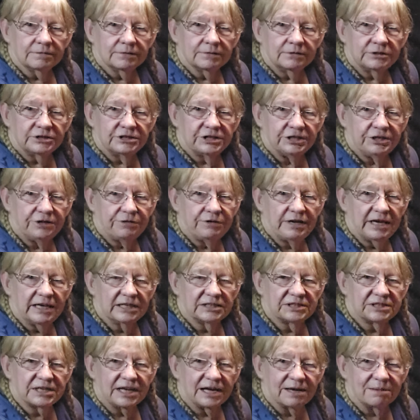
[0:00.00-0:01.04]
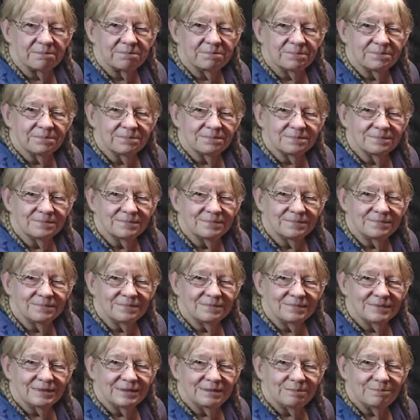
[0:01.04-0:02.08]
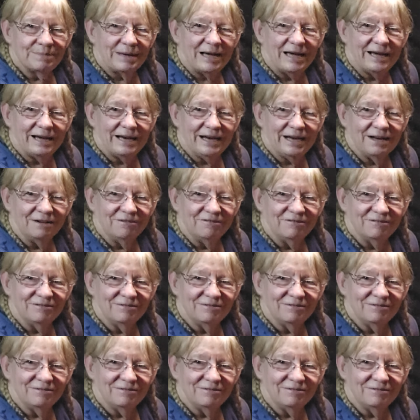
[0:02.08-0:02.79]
See you next time. Bye now.